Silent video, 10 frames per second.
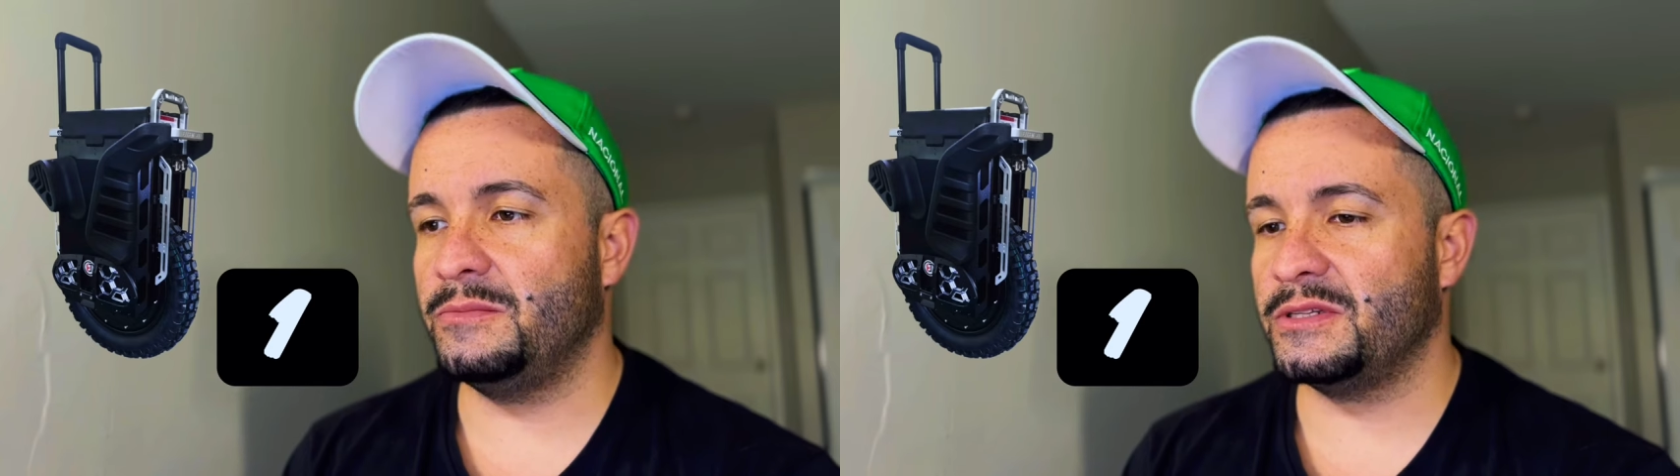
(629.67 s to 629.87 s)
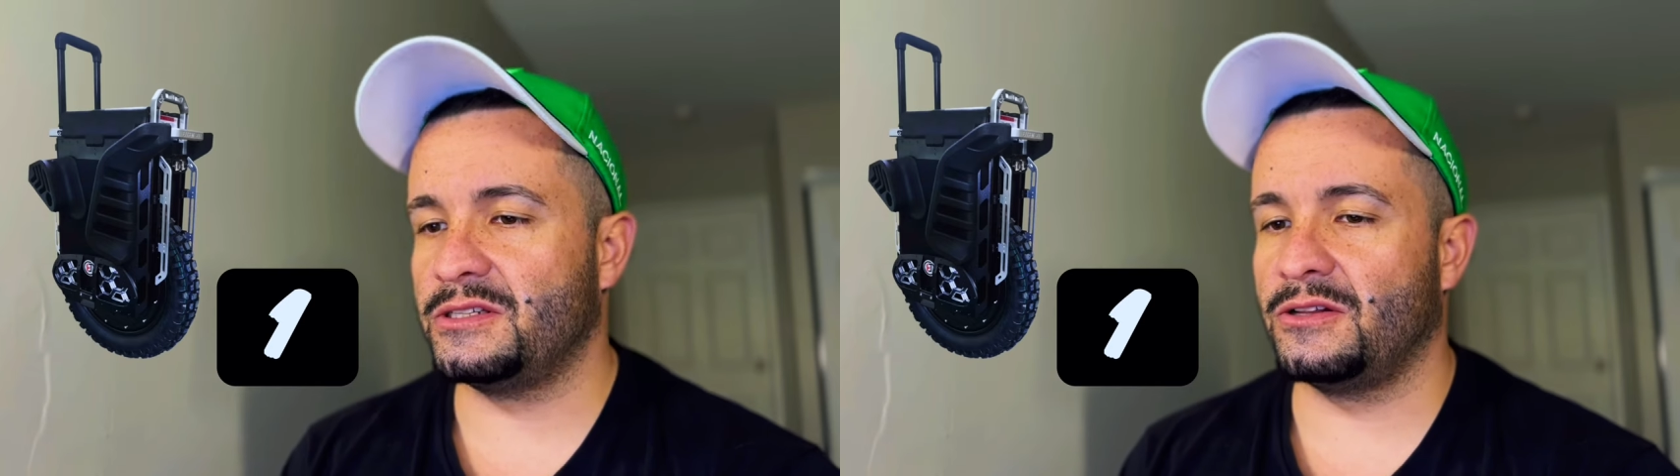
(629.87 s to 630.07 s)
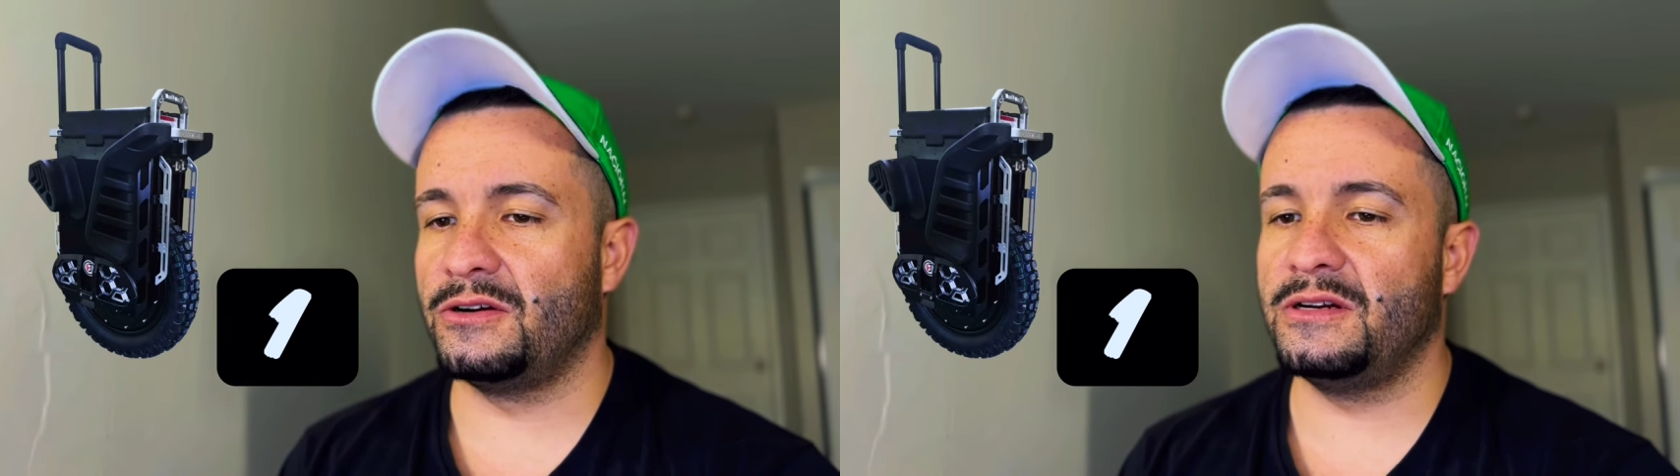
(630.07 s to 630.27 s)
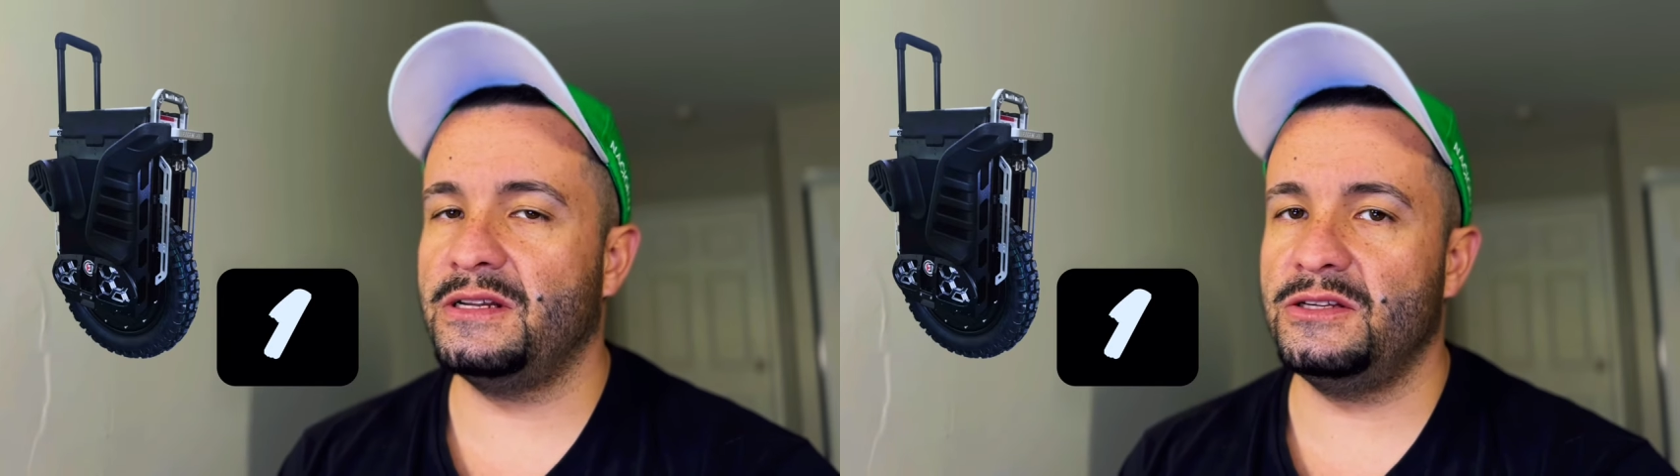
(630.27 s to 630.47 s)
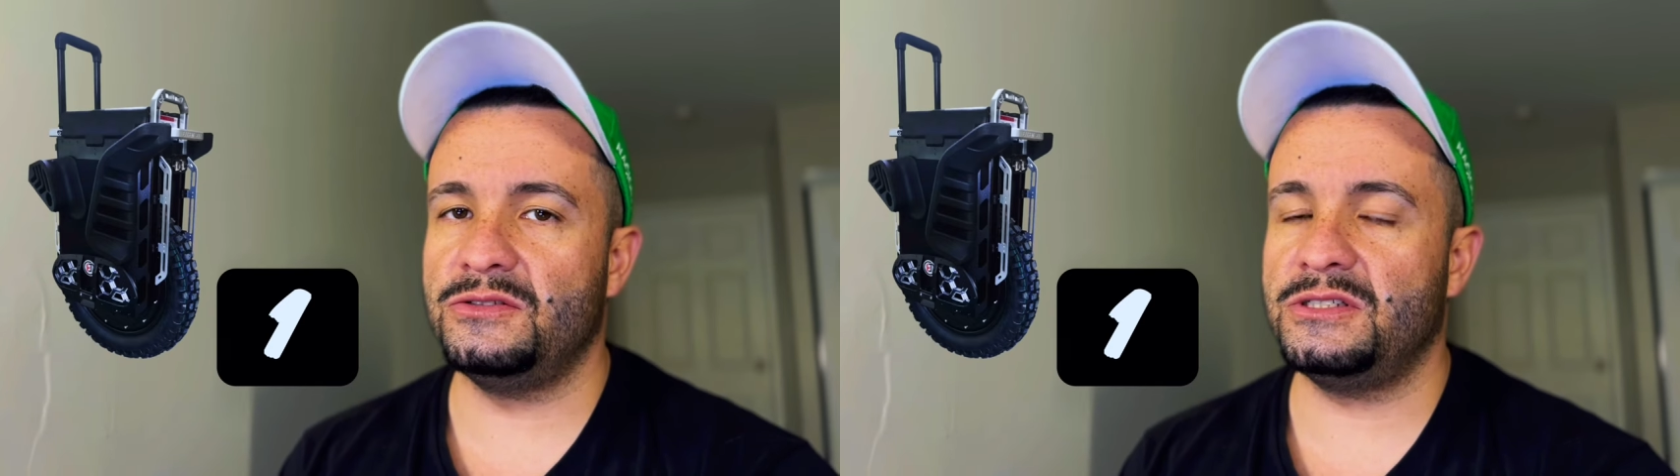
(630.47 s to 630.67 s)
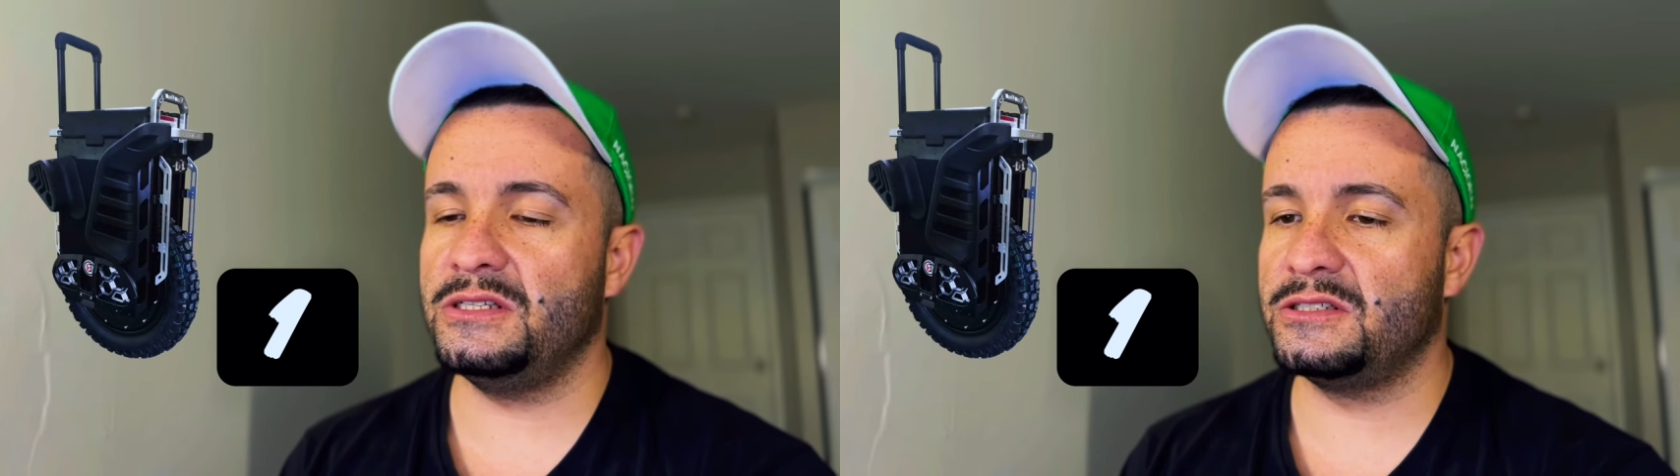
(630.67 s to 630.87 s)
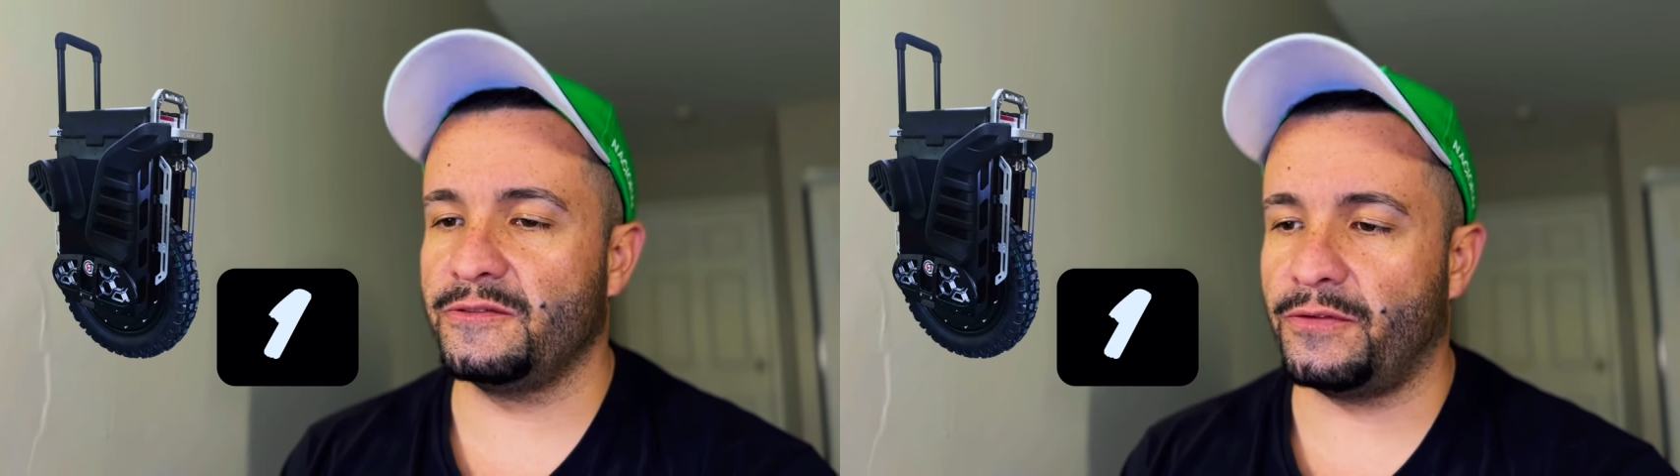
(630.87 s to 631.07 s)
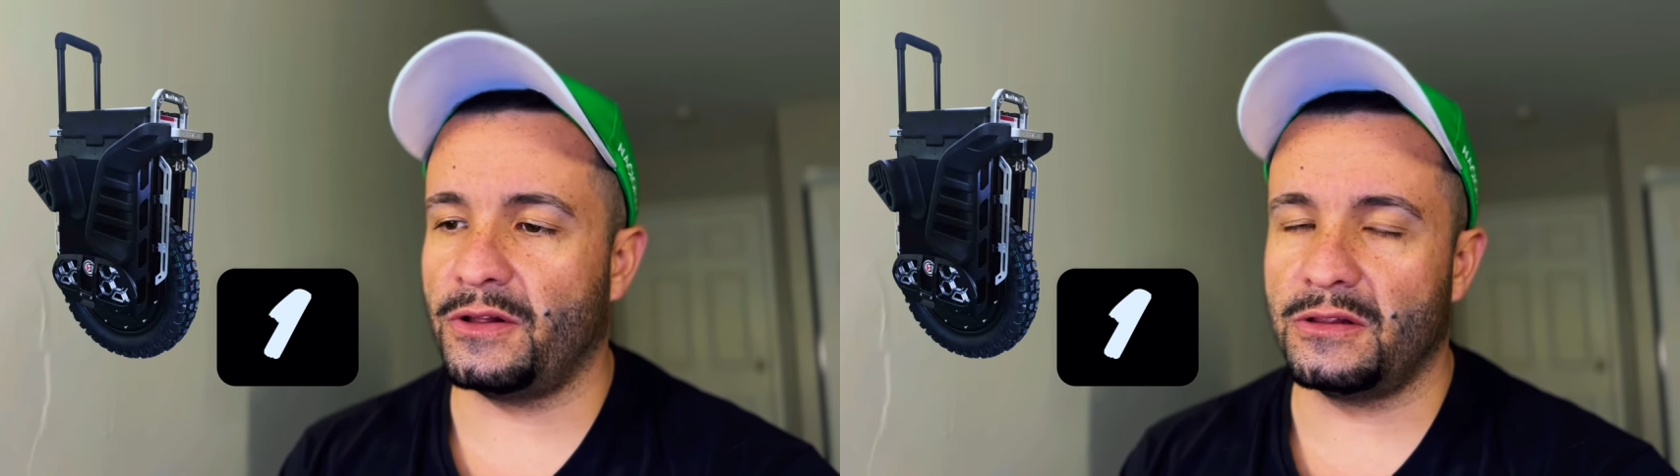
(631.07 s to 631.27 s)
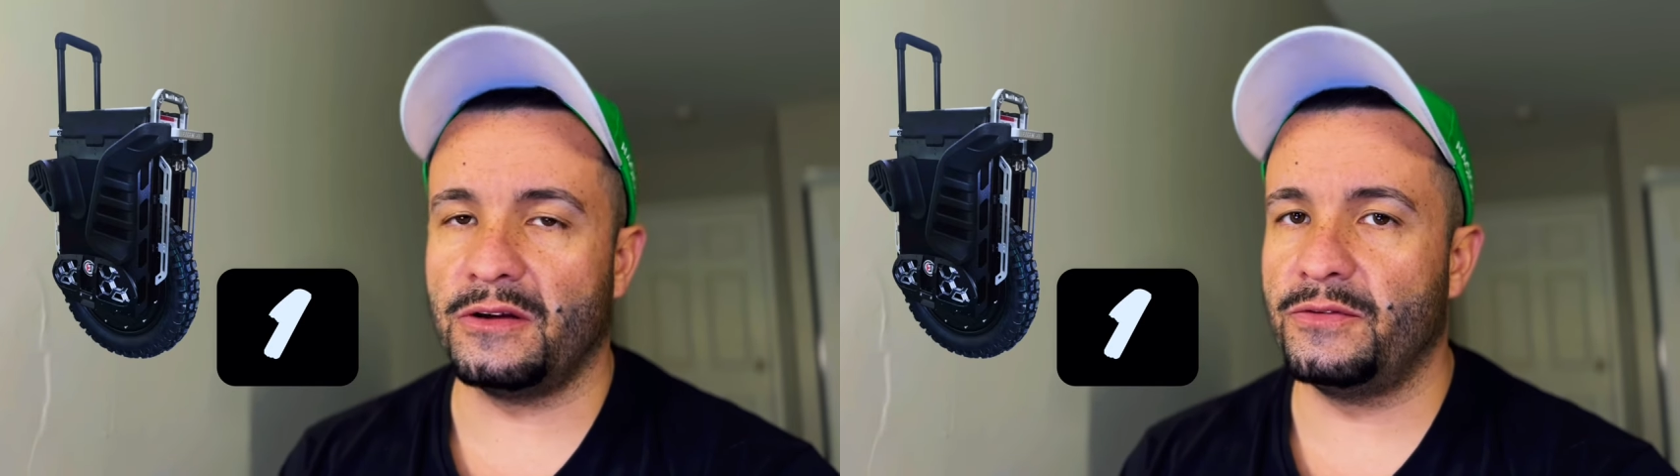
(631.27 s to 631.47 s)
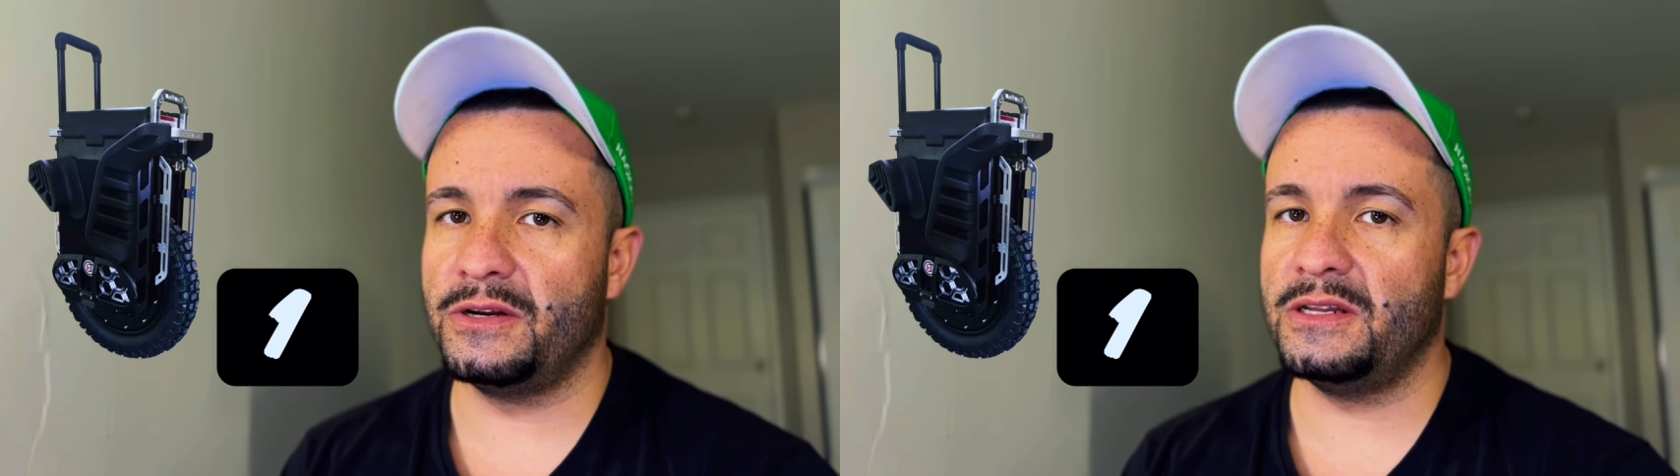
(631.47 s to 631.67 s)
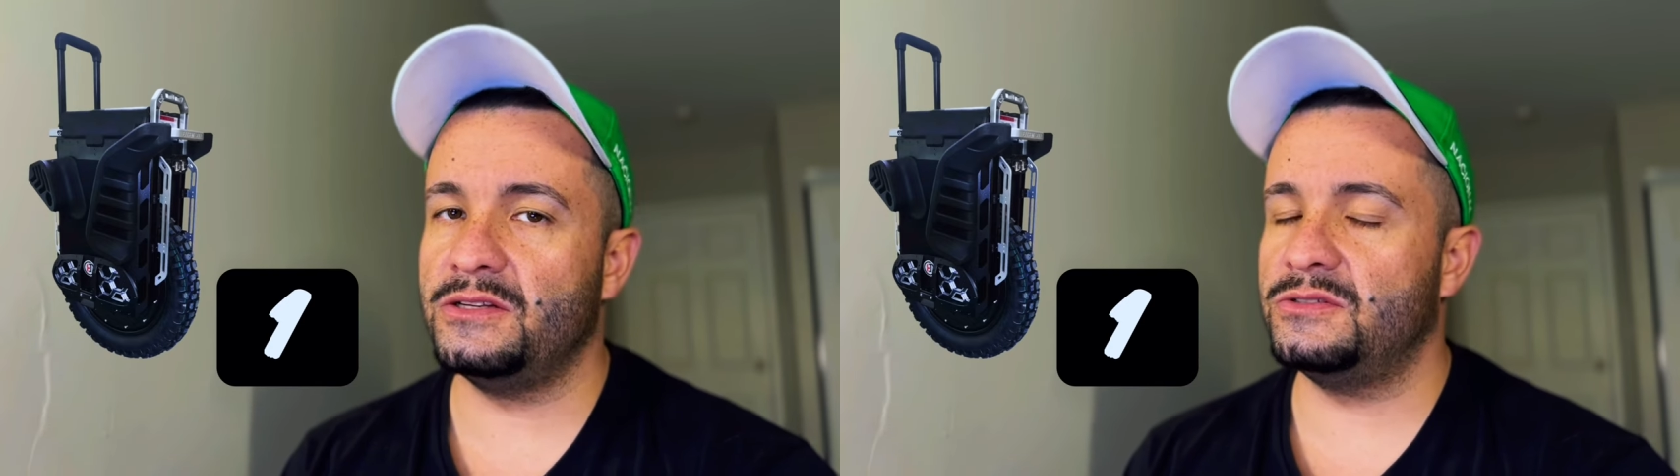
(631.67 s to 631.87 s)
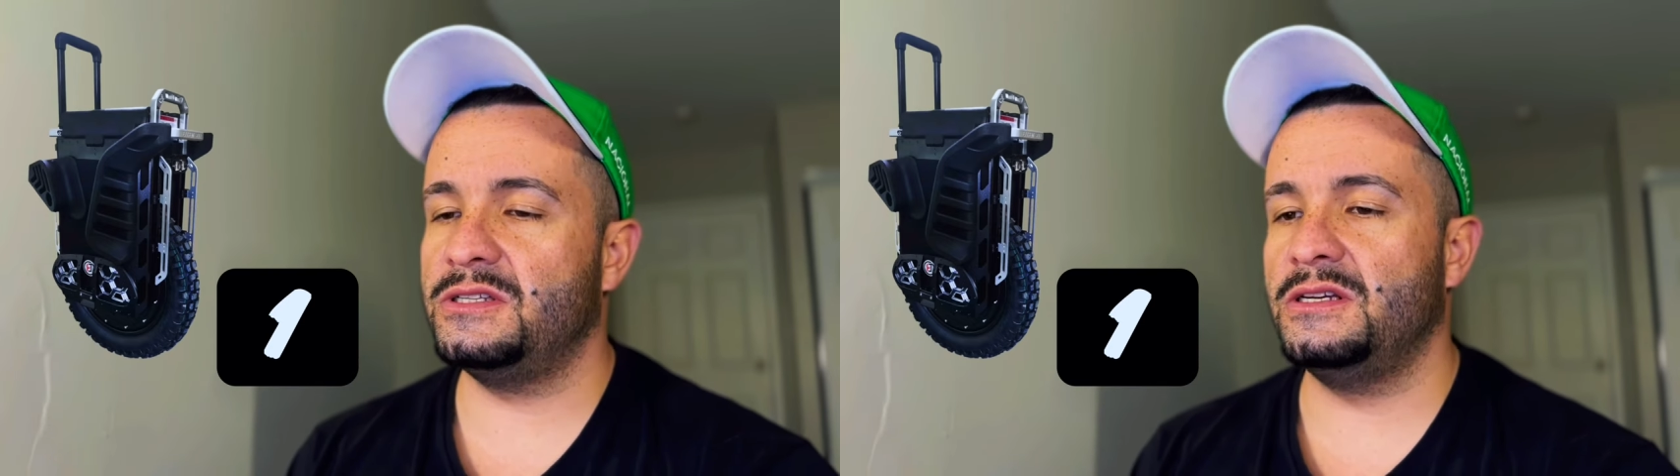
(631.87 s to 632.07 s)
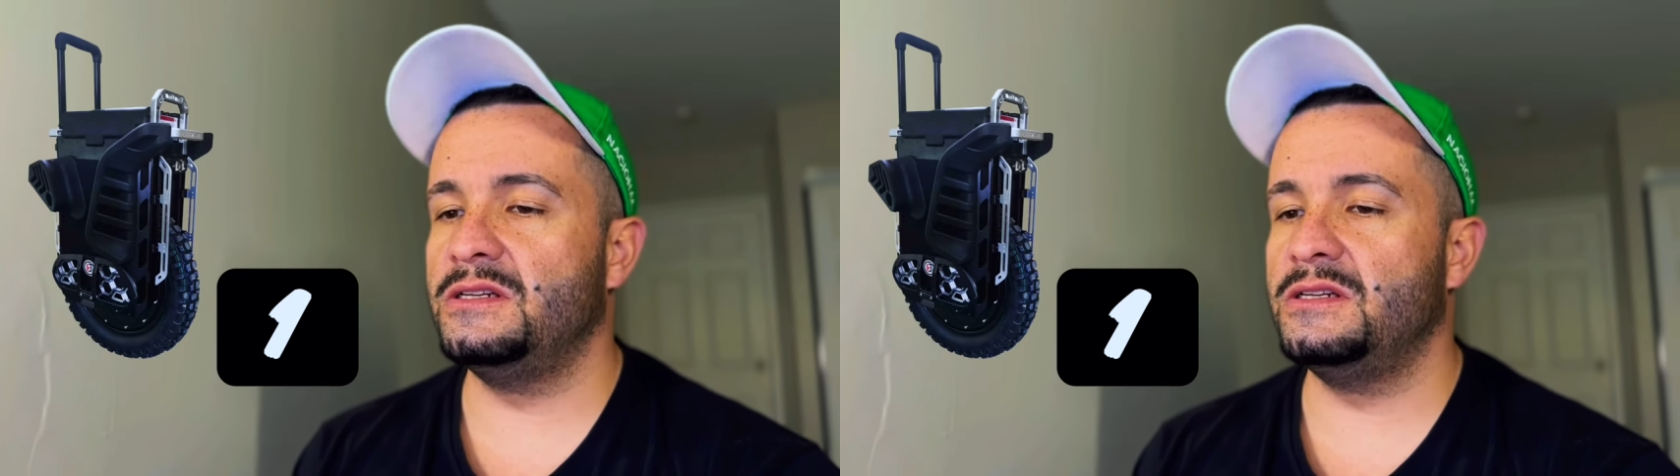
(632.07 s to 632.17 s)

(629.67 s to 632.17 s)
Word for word: But to learn an EUC is to fall in love with an EUC.